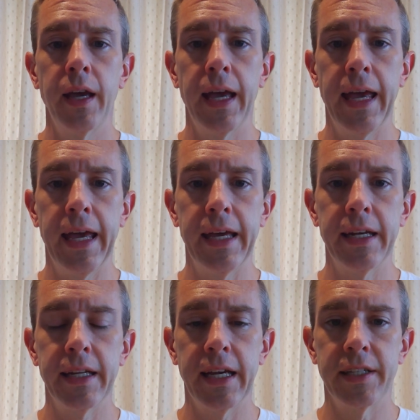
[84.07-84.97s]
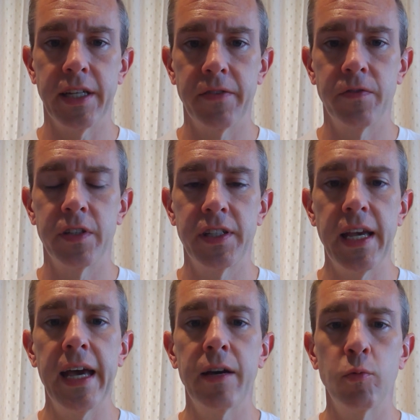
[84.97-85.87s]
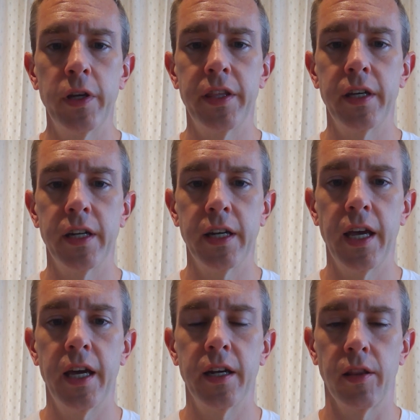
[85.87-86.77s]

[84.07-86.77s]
And as I've sat with it again